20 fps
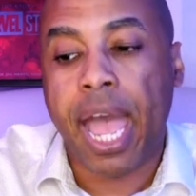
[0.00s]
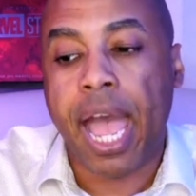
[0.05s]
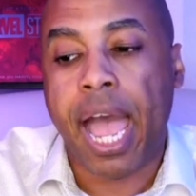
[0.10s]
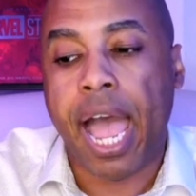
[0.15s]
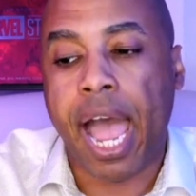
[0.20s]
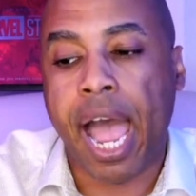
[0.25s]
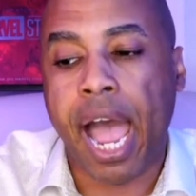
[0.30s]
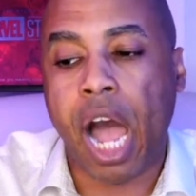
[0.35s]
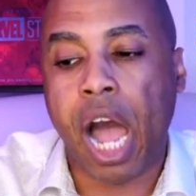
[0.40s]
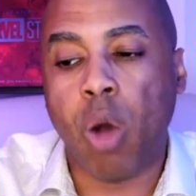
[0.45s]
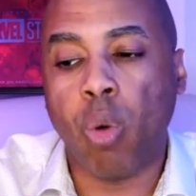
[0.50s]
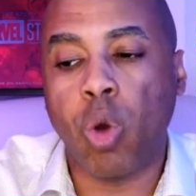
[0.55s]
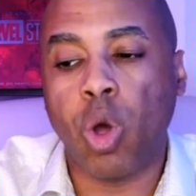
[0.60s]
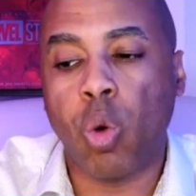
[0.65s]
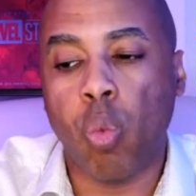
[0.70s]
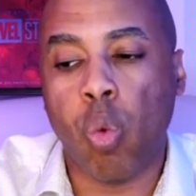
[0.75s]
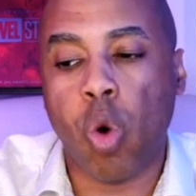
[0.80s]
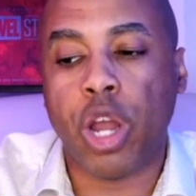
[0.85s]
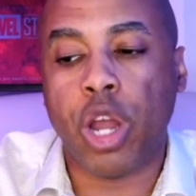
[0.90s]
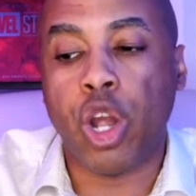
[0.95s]
how will
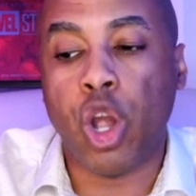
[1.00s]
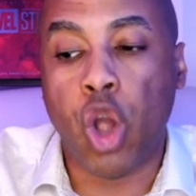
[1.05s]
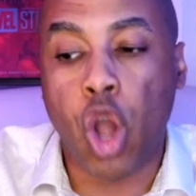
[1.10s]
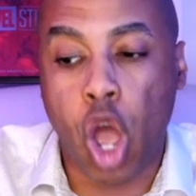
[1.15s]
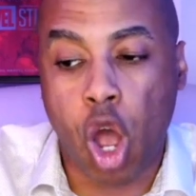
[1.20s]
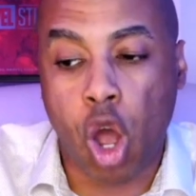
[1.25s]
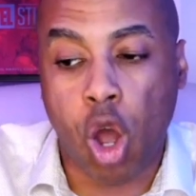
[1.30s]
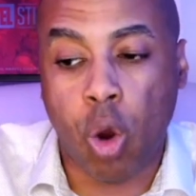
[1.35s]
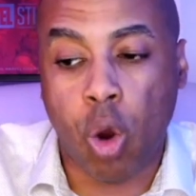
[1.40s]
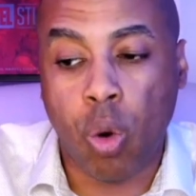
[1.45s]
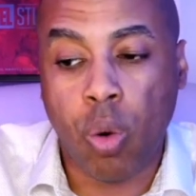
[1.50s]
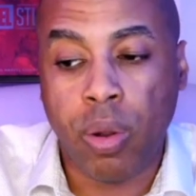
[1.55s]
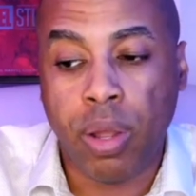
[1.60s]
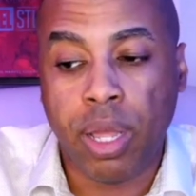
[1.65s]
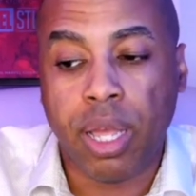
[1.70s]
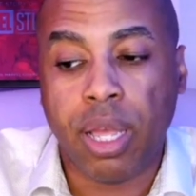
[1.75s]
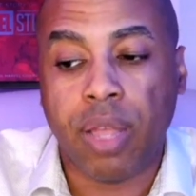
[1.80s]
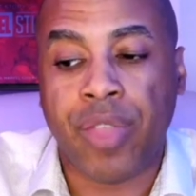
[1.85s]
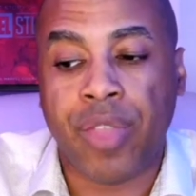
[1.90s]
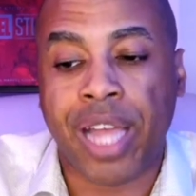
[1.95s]
one know
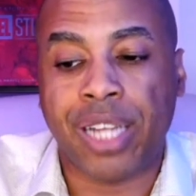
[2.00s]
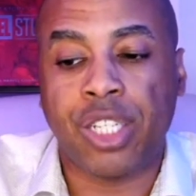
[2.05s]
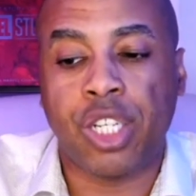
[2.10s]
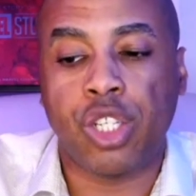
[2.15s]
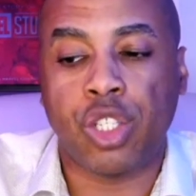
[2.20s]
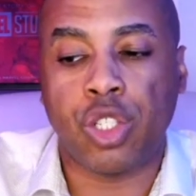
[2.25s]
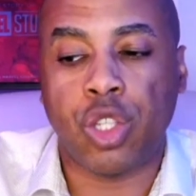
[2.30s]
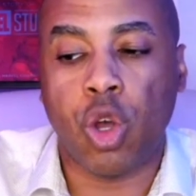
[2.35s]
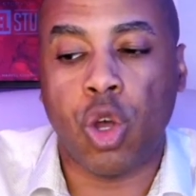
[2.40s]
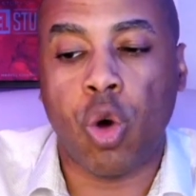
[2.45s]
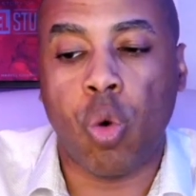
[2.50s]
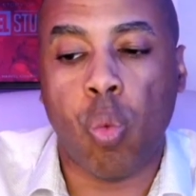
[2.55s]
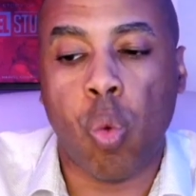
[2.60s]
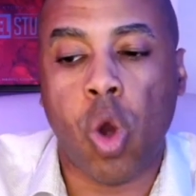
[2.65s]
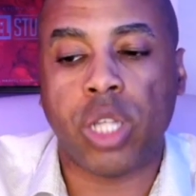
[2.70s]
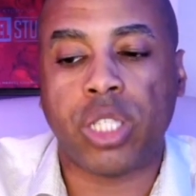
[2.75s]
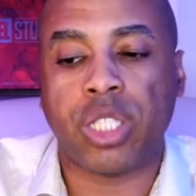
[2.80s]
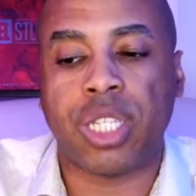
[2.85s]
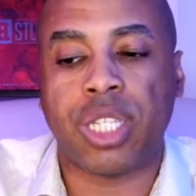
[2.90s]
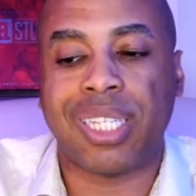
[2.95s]
that she still
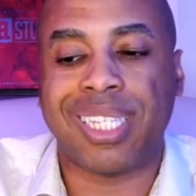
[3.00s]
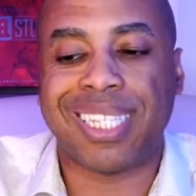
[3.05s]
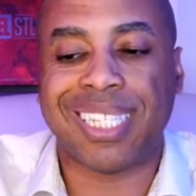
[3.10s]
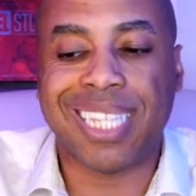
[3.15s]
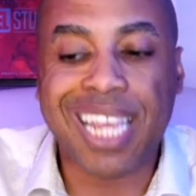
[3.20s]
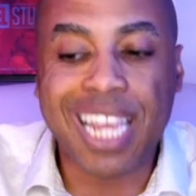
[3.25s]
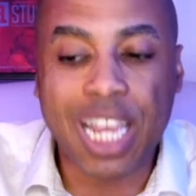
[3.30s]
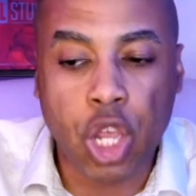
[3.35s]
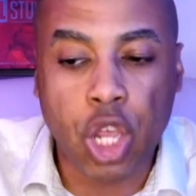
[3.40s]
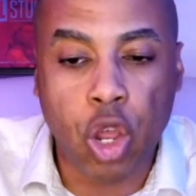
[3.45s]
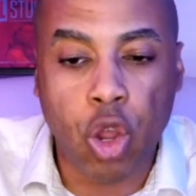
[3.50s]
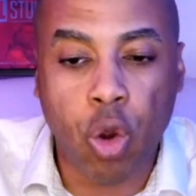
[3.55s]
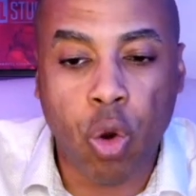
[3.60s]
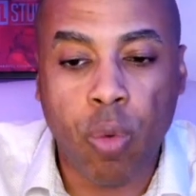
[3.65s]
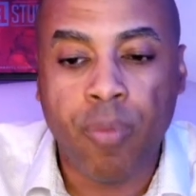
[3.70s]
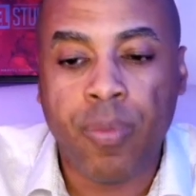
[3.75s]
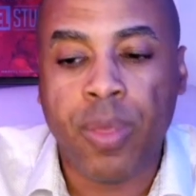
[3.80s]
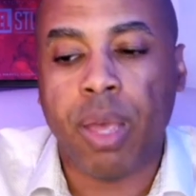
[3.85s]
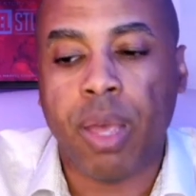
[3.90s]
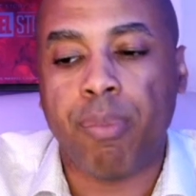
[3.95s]
wants to see
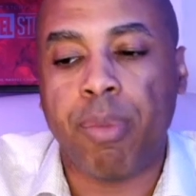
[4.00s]
you